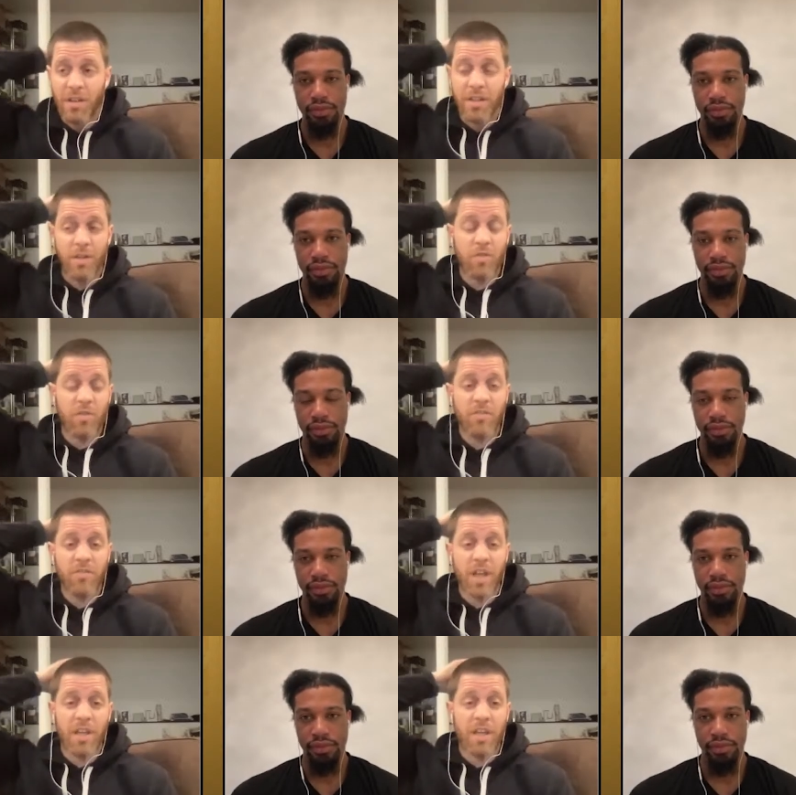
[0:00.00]
Speaker 1: you know, see if
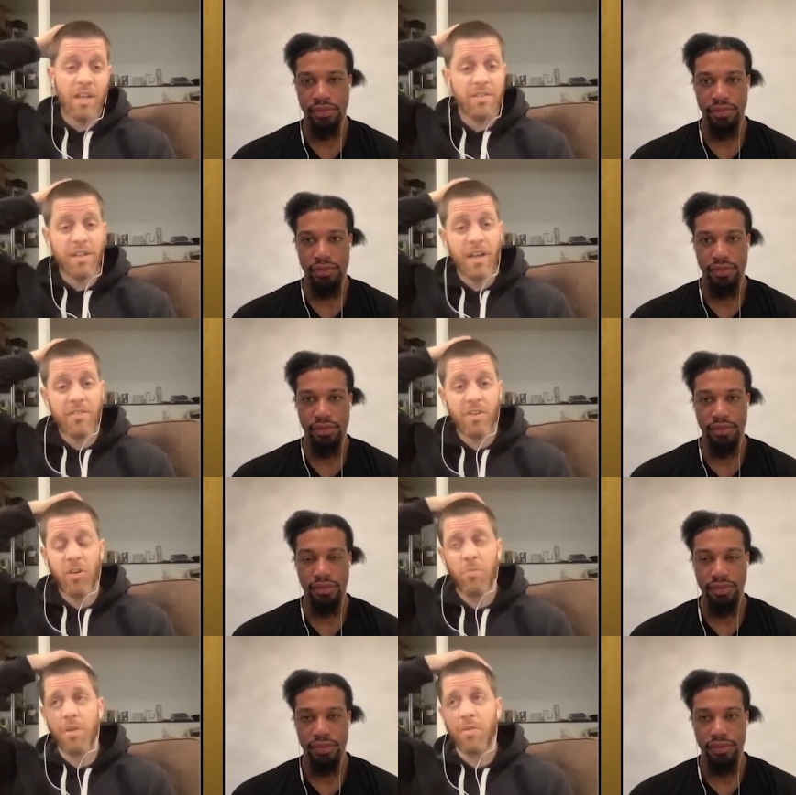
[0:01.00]
they can get into that
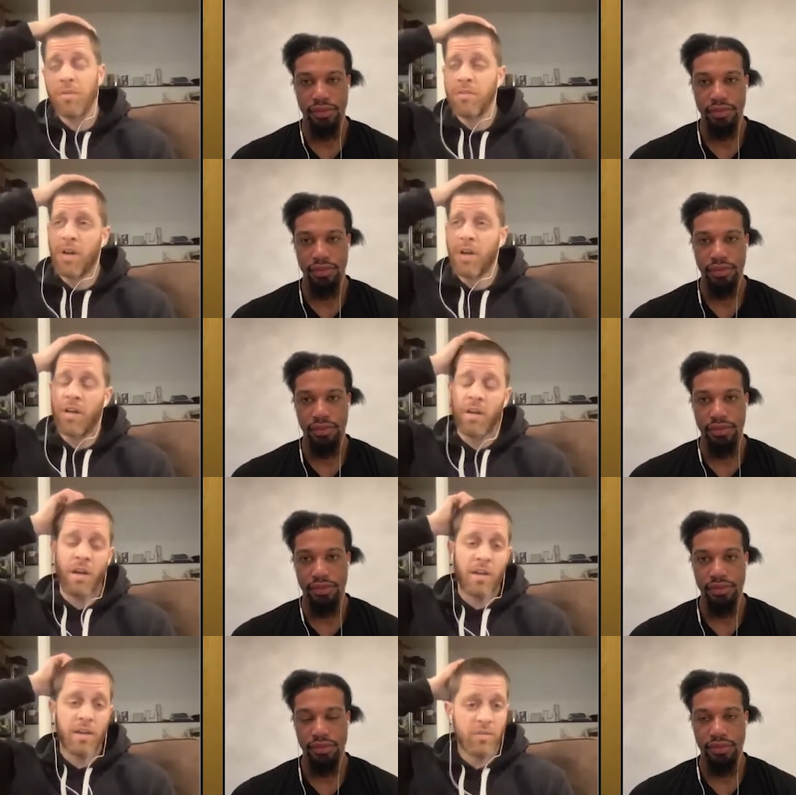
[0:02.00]
tournament. We
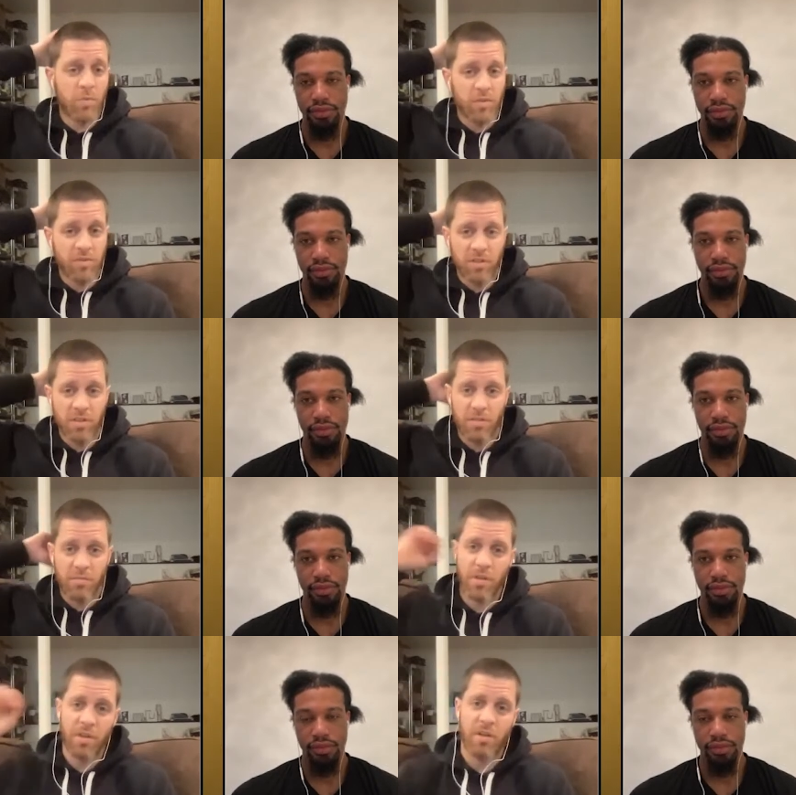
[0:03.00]
I, I guess we'll see.
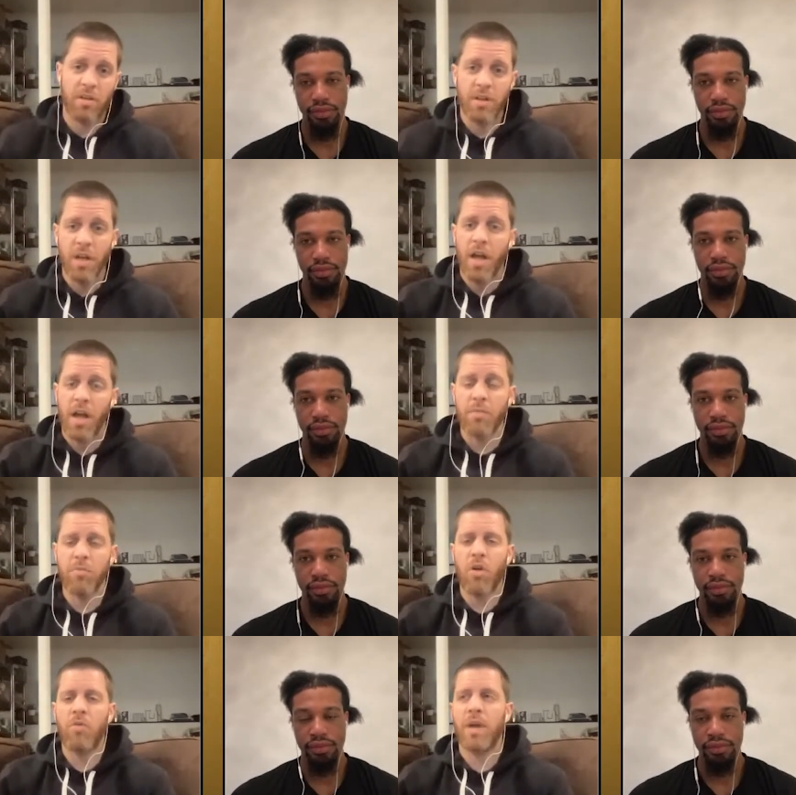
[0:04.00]
But uh hey
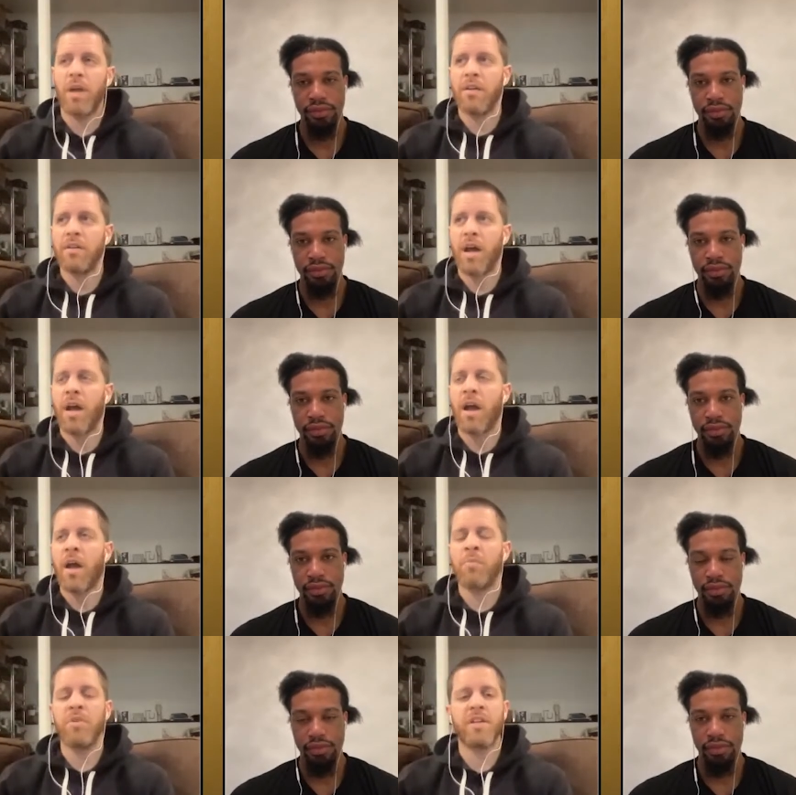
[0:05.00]
bro, man, I,
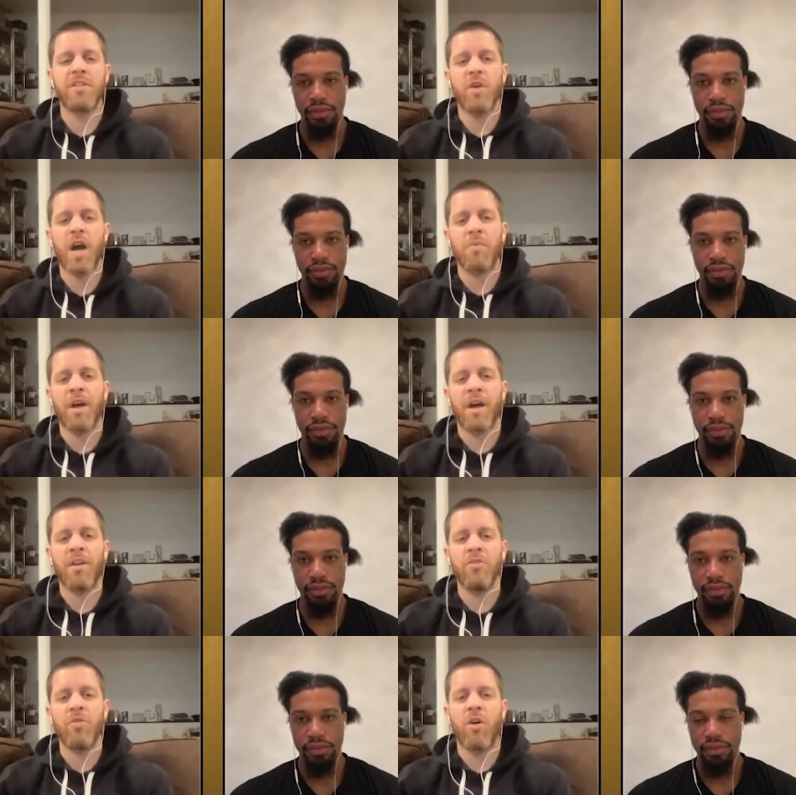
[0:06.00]
I appreciate you hopping on. I know
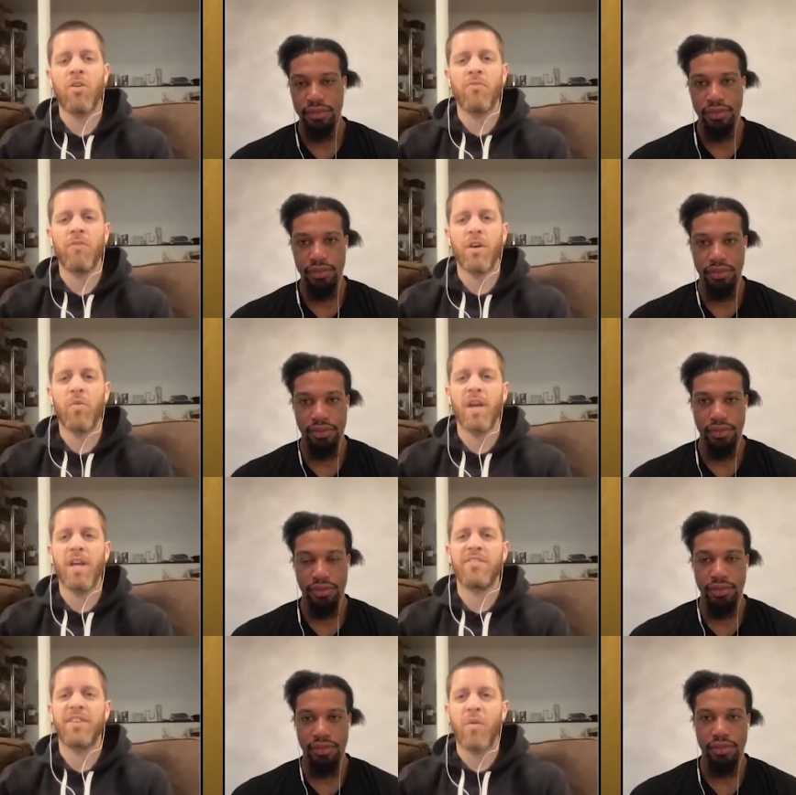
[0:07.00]
you all the fucking way
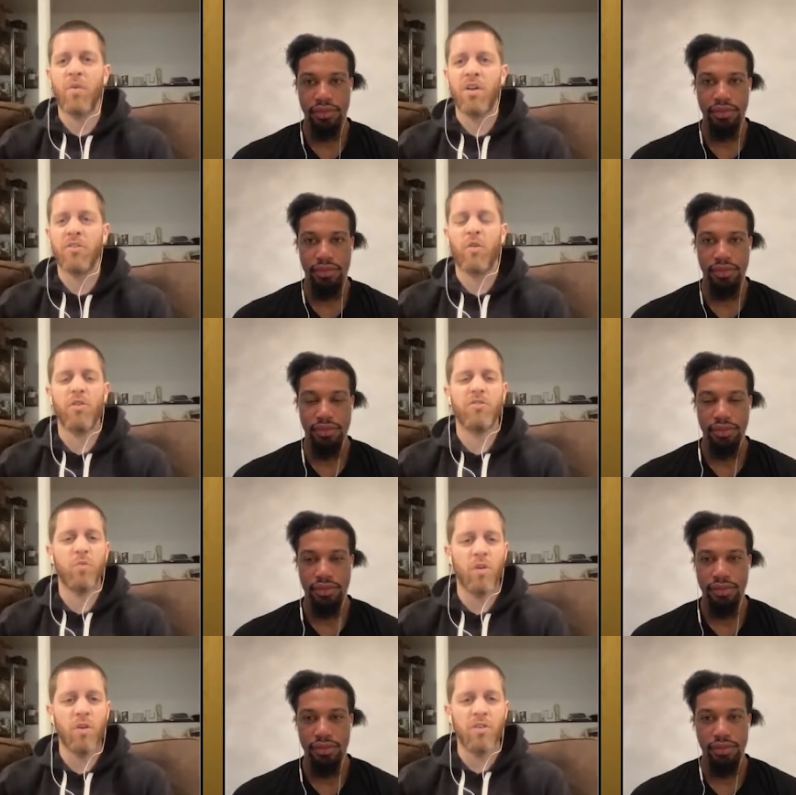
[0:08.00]
in Taiwan across the
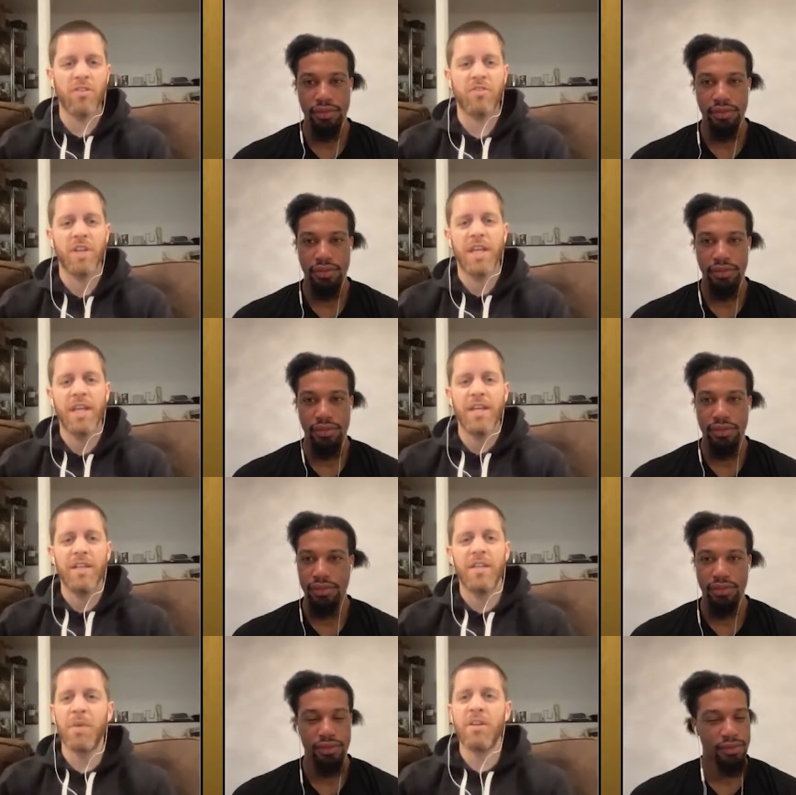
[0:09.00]
world. It's
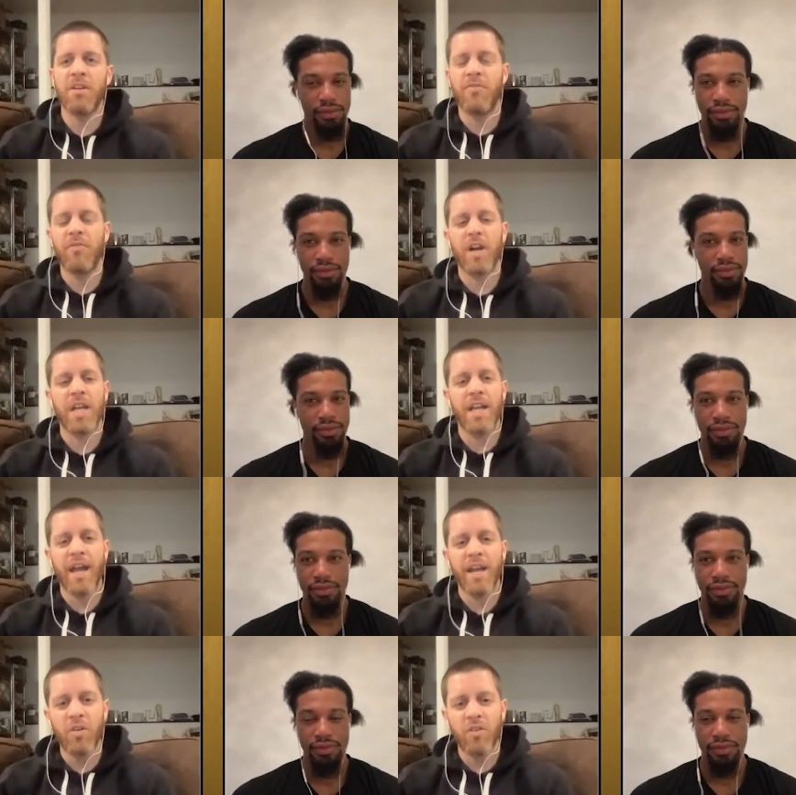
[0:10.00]
the middle of the fucking
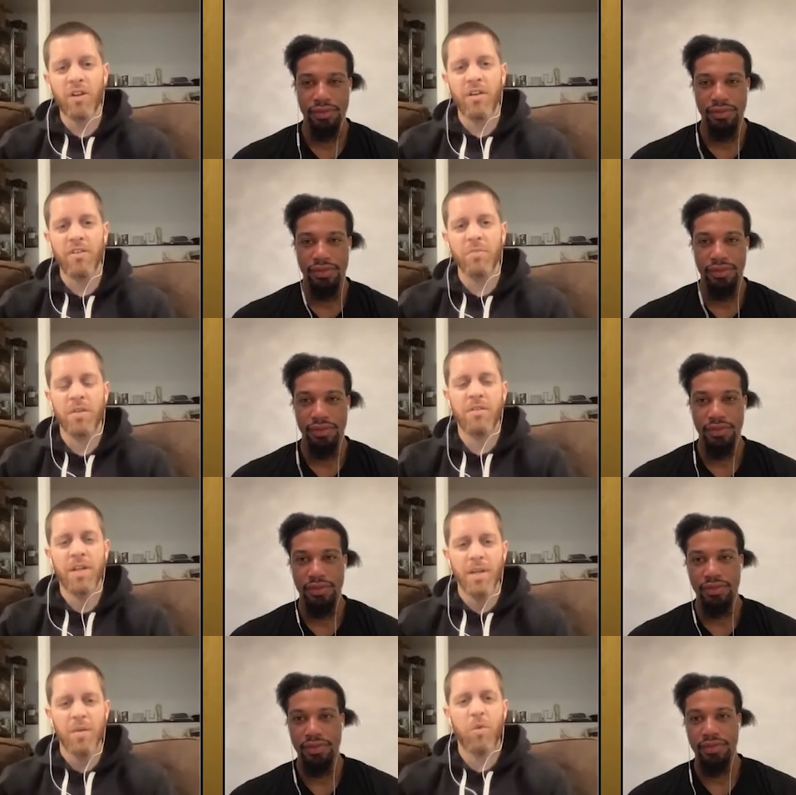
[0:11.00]
night over there. You've been
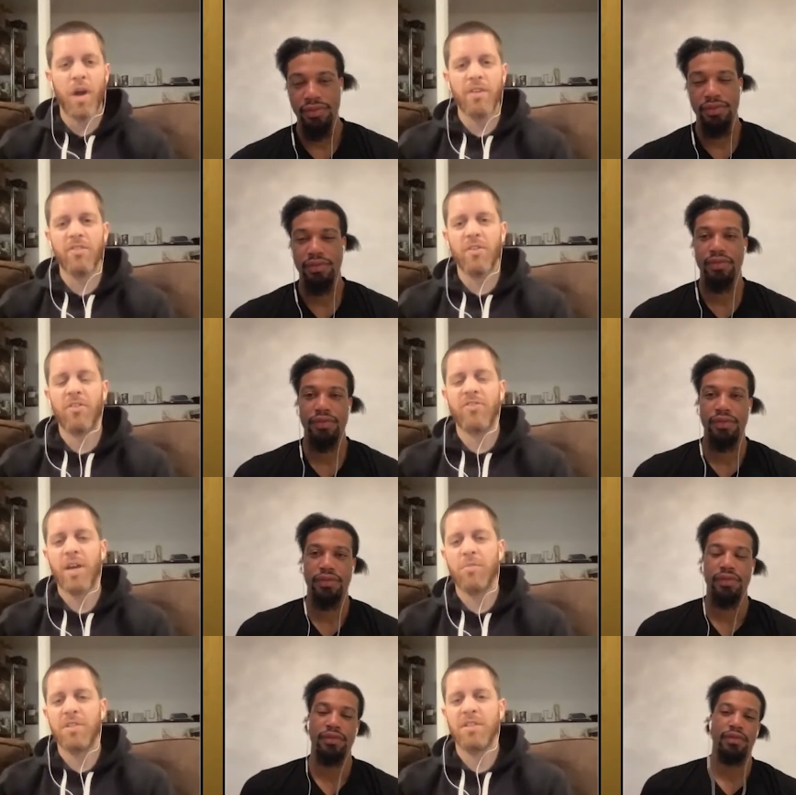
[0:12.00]
practicing all type of